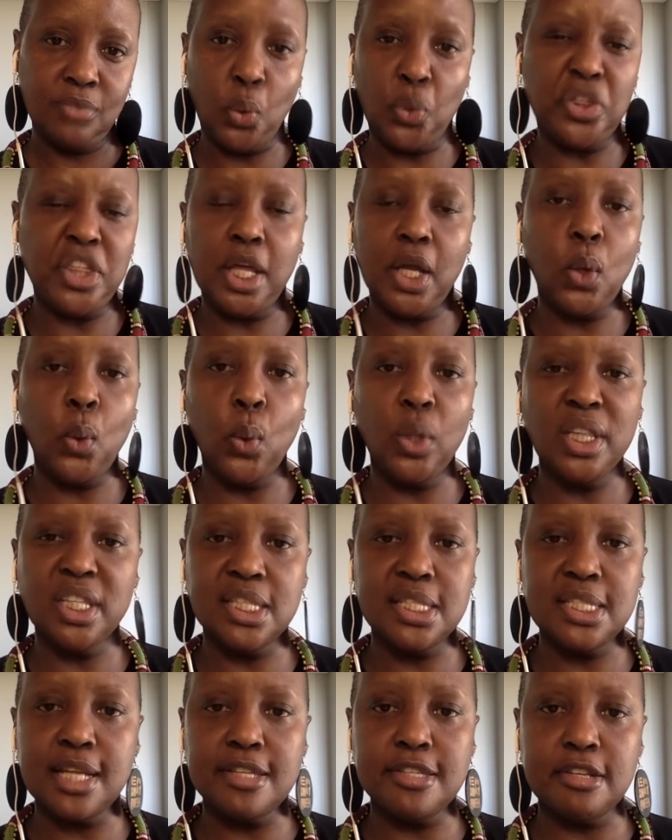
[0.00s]
or think, well,
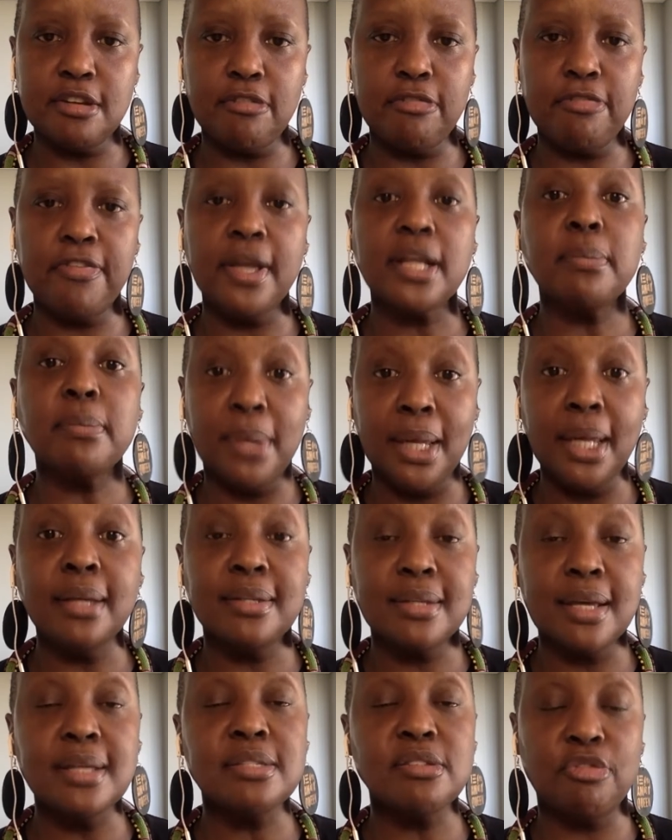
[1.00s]
this doesn't affect me.
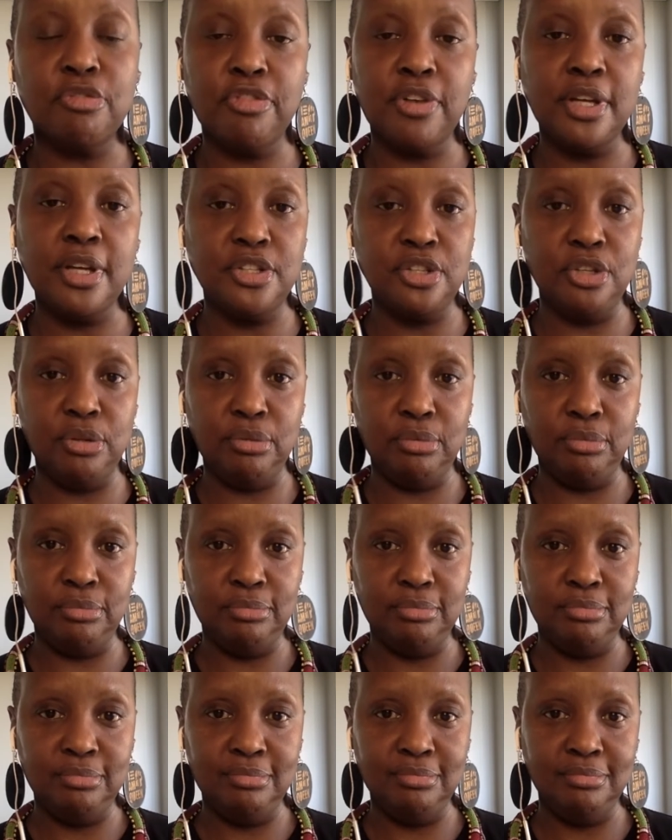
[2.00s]
It does affect you.
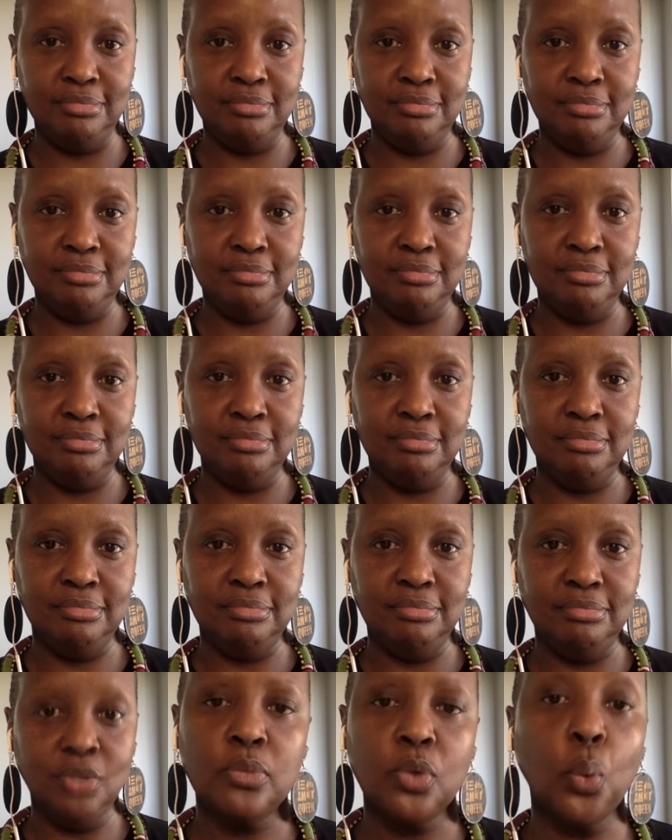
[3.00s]

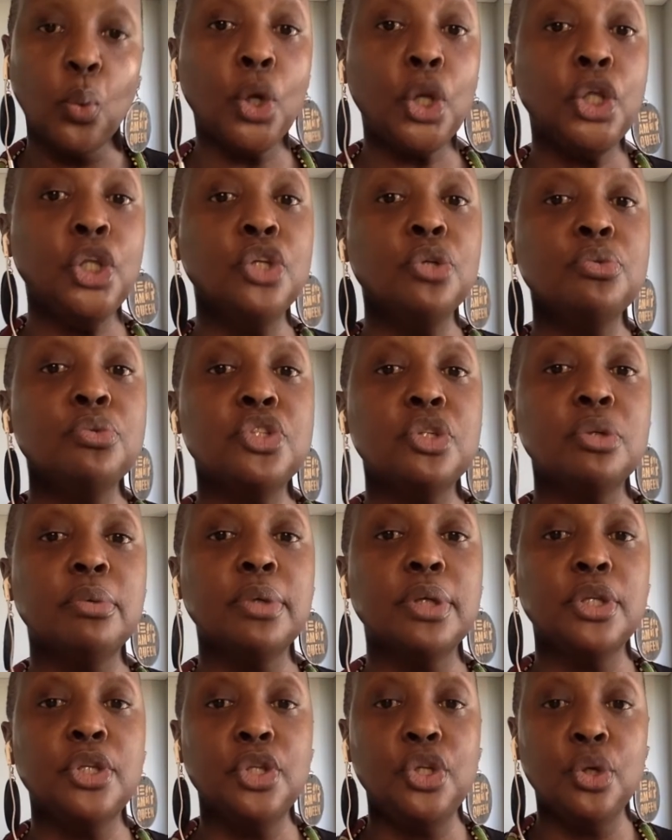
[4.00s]
What are you
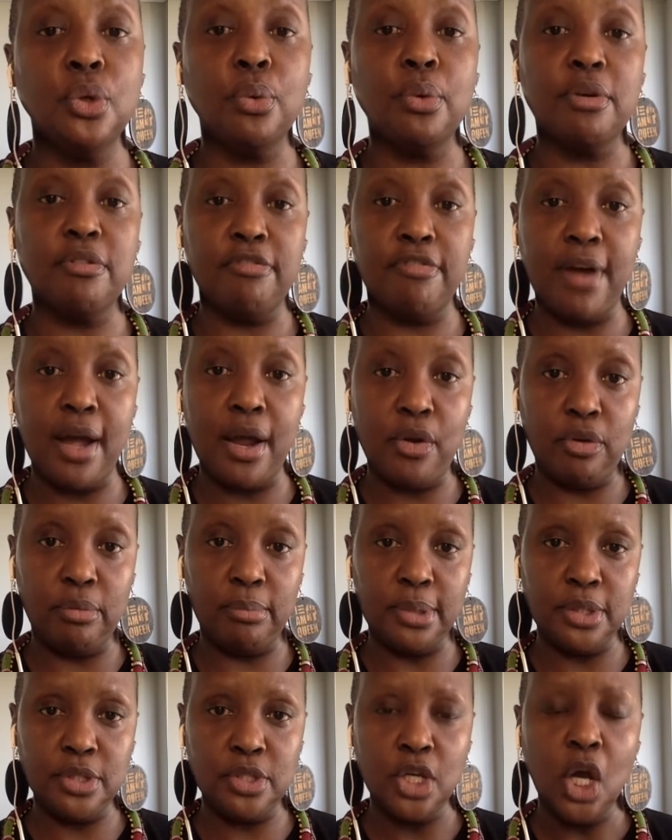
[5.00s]
doing in your
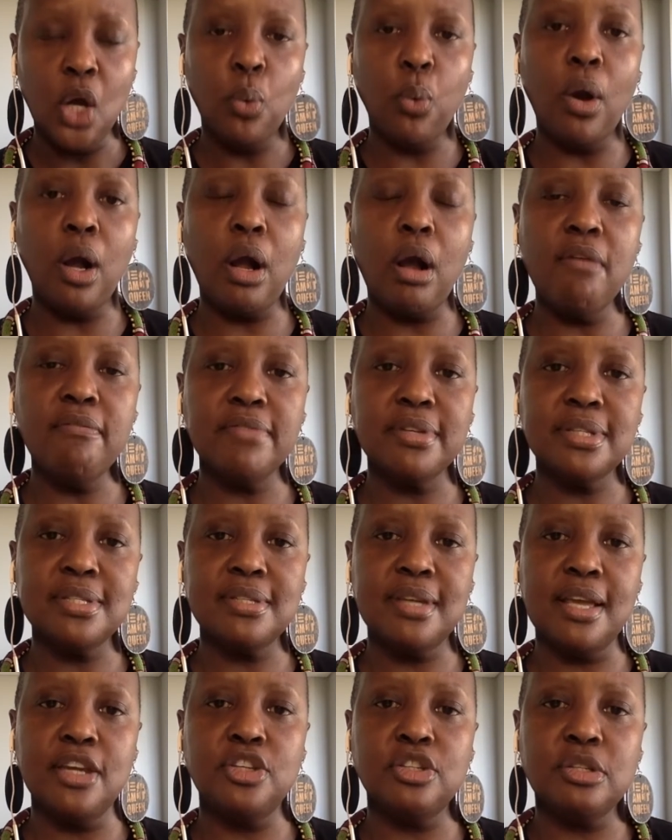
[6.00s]
environment? What
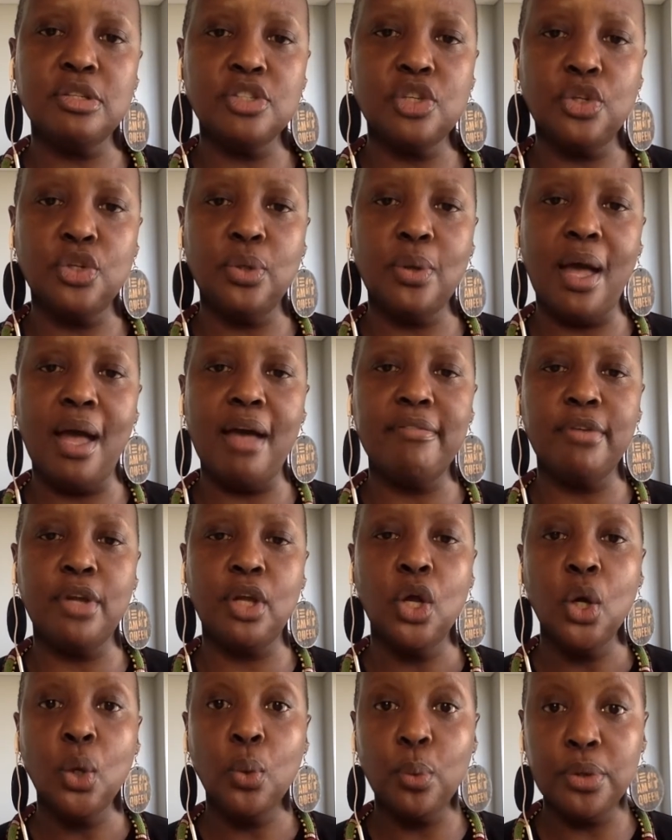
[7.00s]
conversations are you having
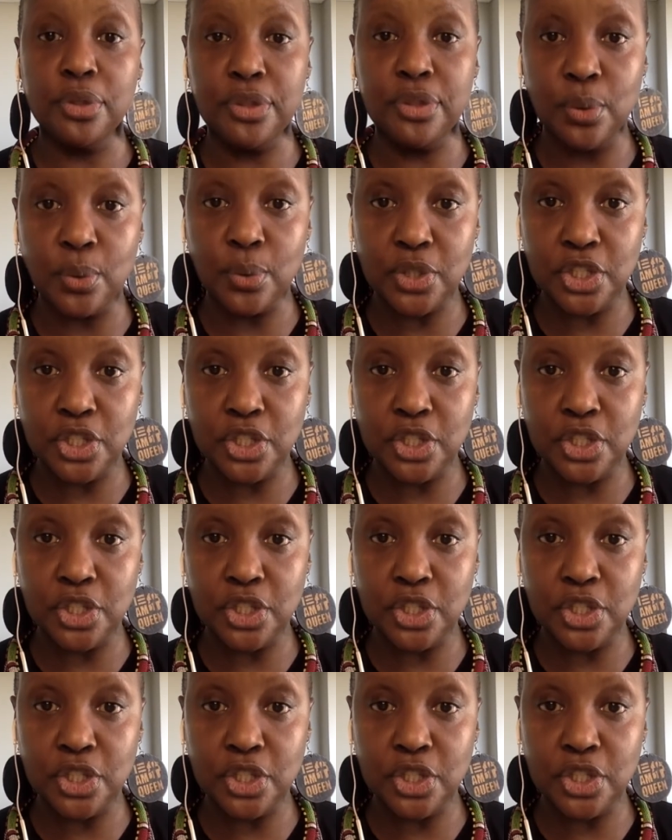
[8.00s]
with your